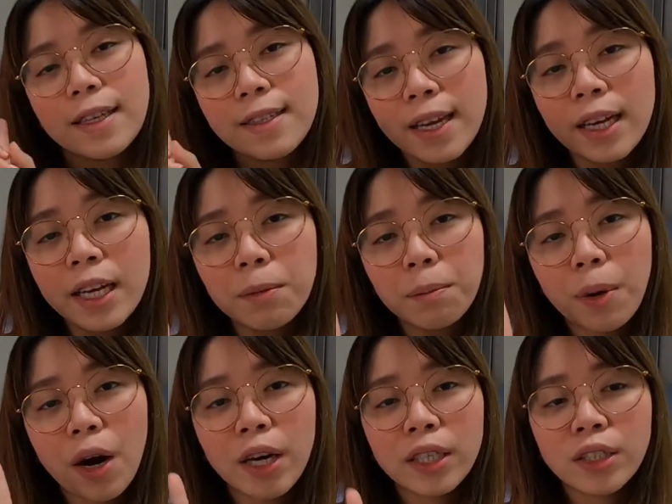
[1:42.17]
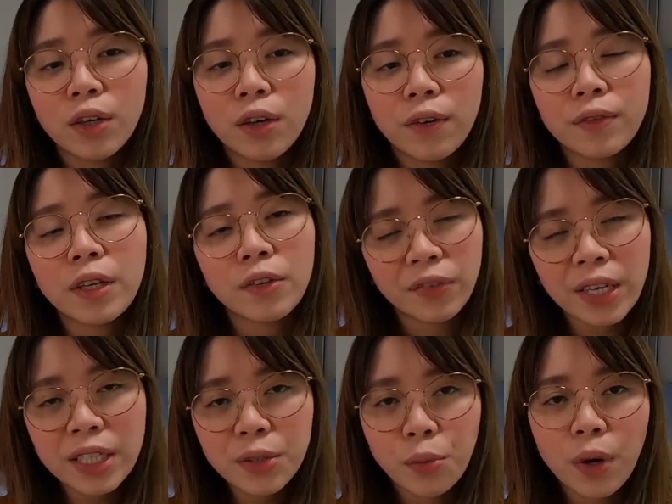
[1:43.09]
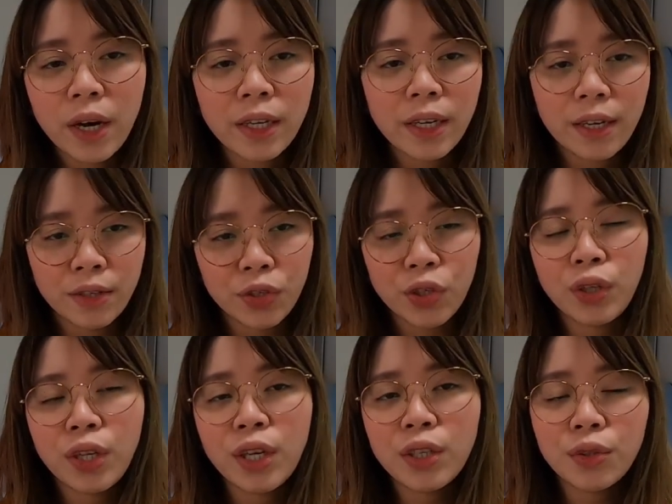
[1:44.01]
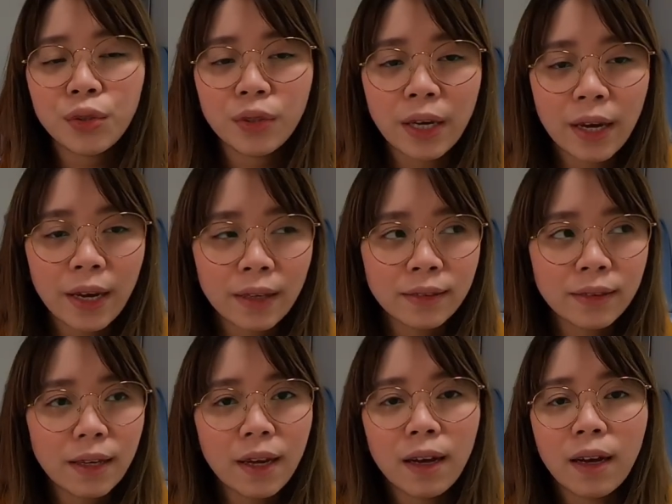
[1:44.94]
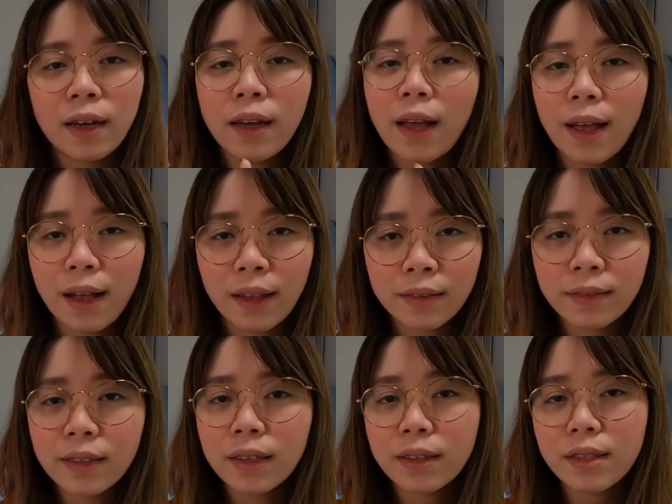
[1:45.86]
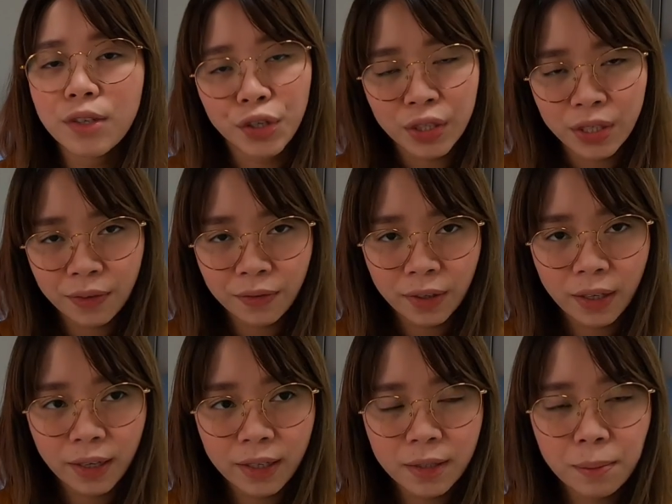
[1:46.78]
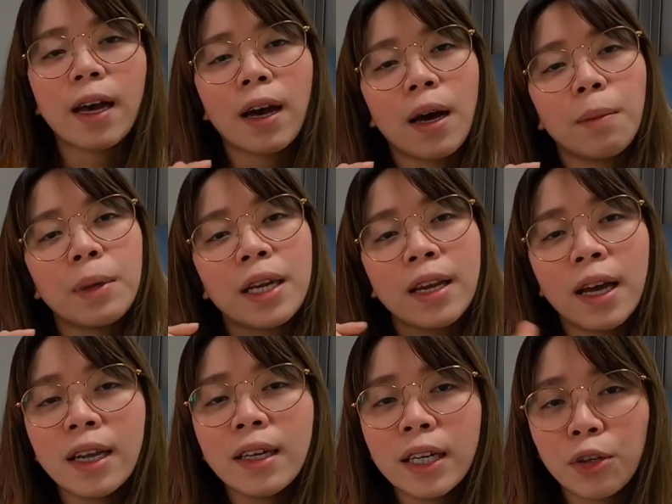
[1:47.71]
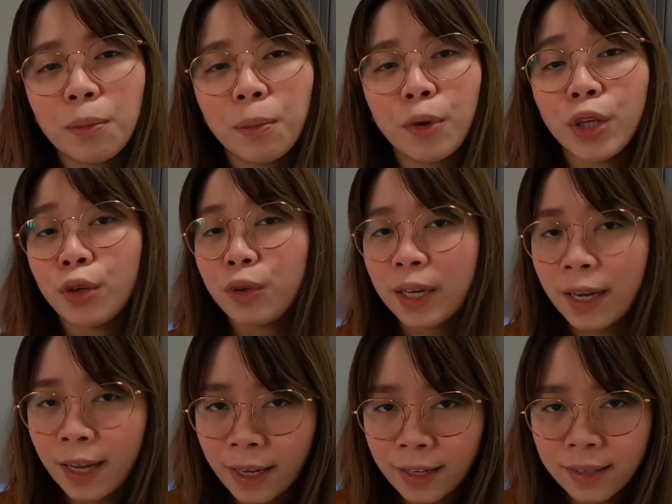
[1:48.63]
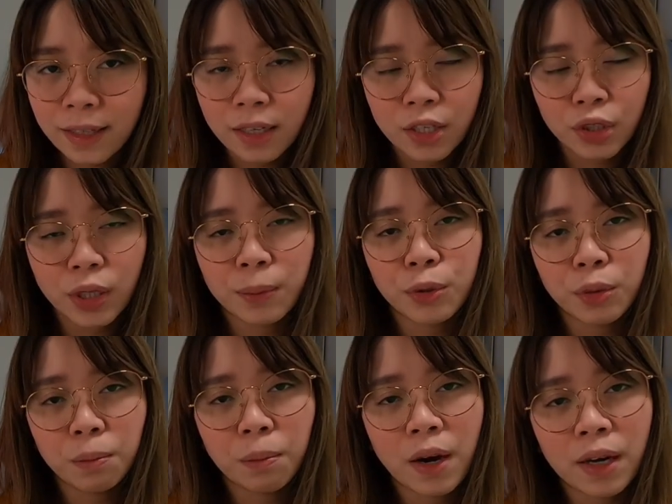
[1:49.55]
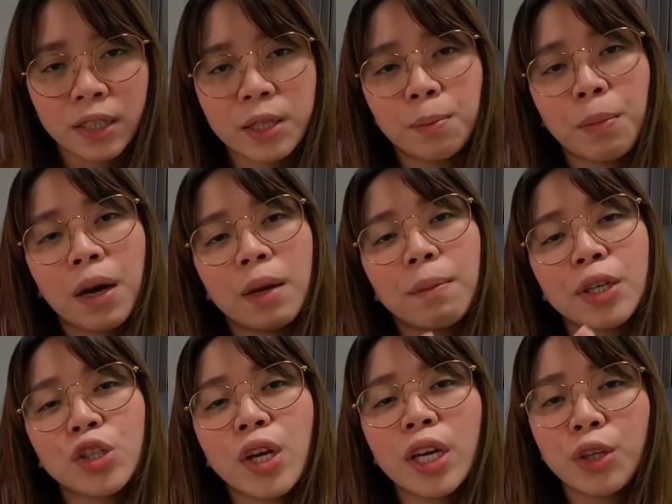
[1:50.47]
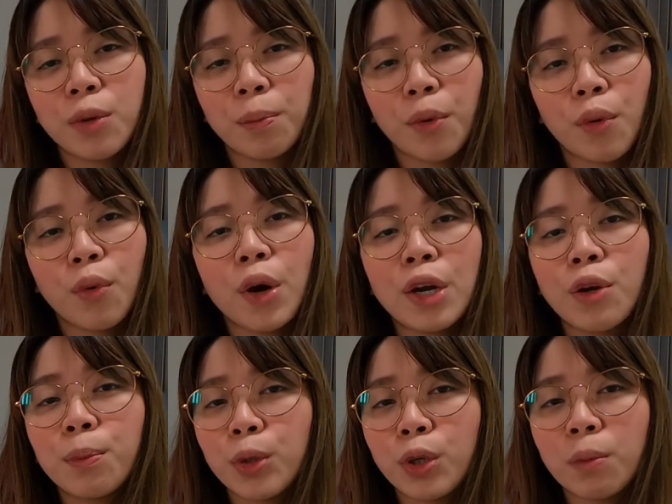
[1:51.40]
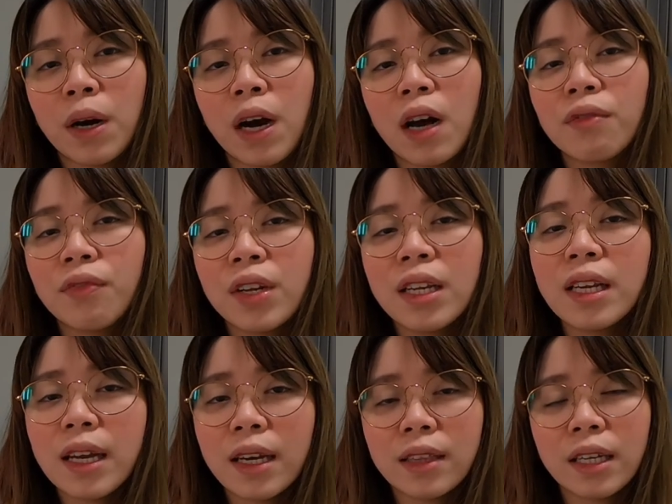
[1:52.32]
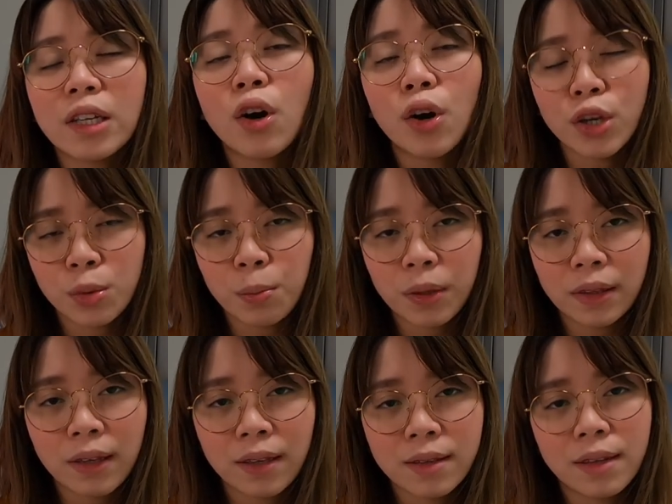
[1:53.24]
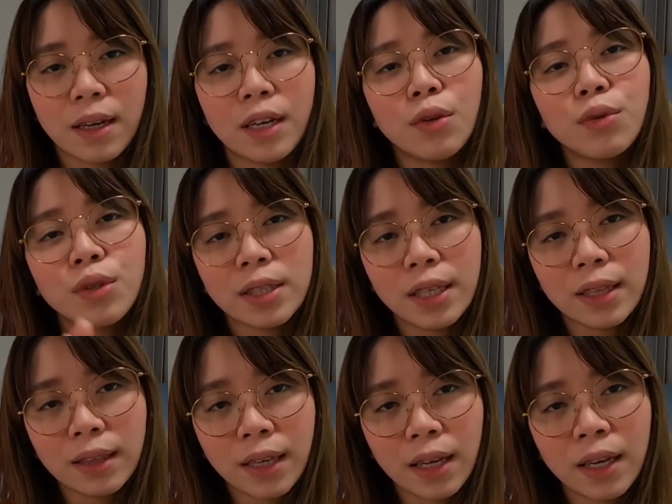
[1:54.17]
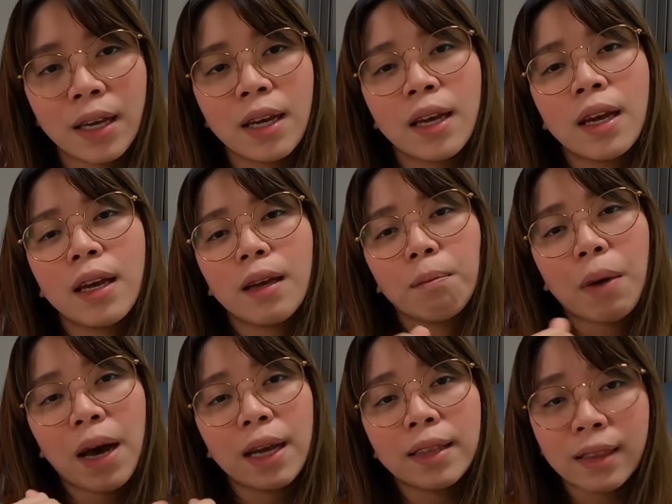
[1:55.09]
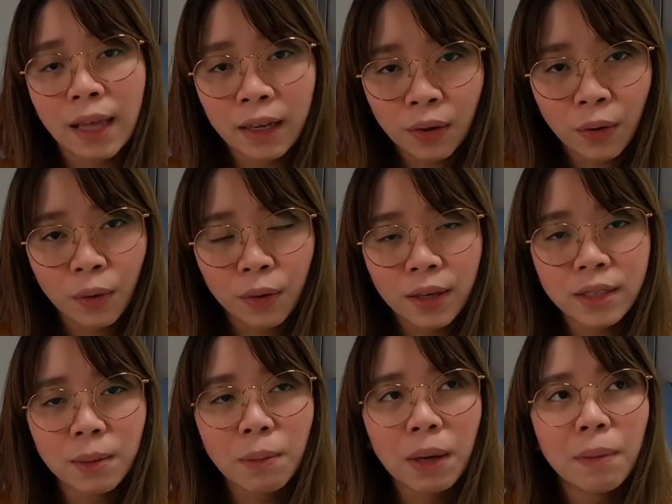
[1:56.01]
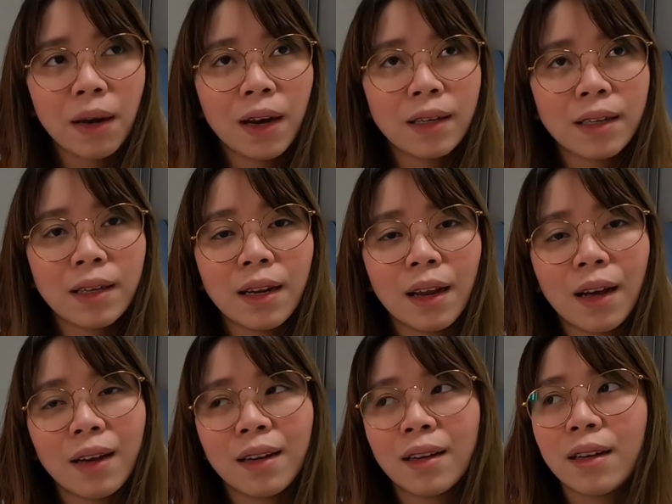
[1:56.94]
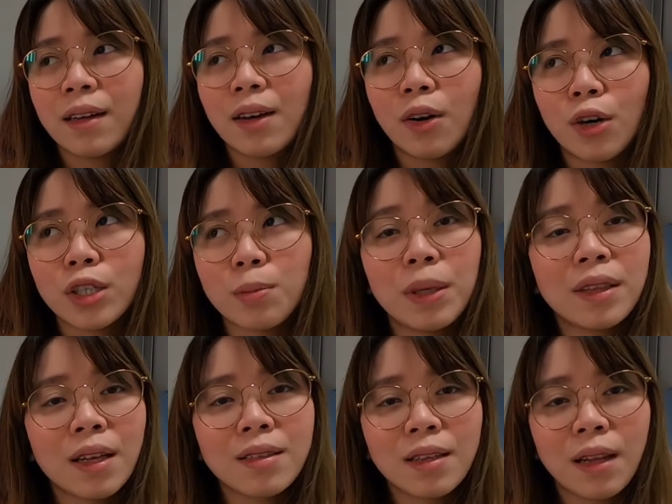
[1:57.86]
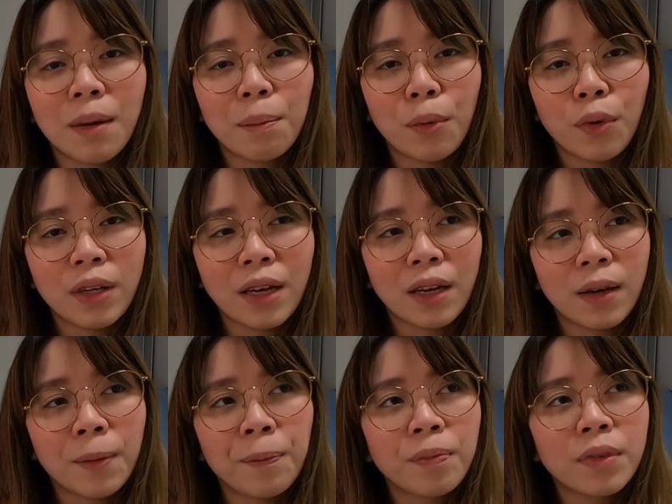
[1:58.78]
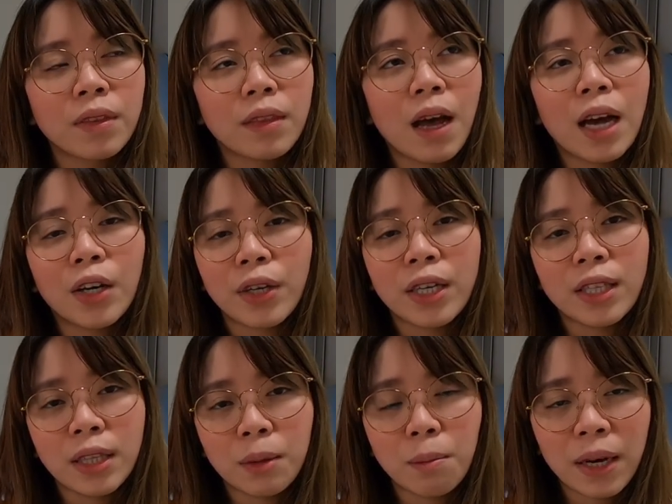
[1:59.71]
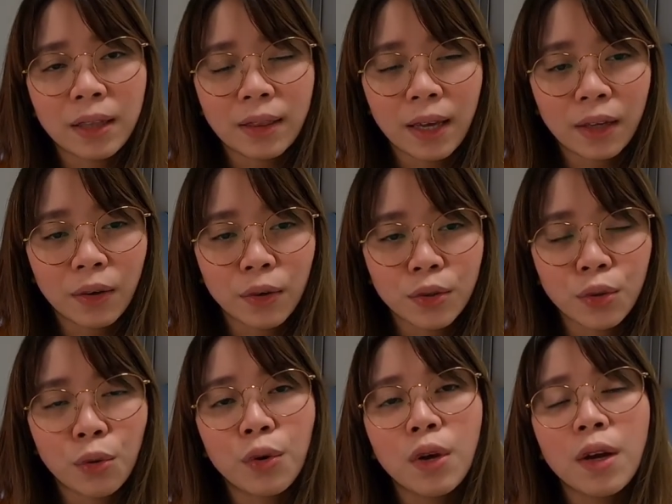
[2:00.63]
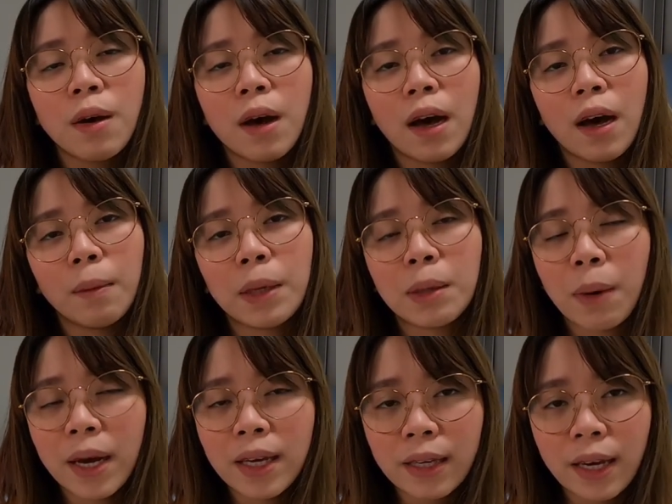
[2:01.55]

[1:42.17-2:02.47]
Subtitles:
second part of the phase 1 is you need to get a health certificate. Ilalagay ko po yung link sa description box para ma-check niyo po kung ano po yung mga affiliated hospitals sa inyong city by TECO. Kasi may mga iilang hospitals lang po na accredited by TECO. So, in my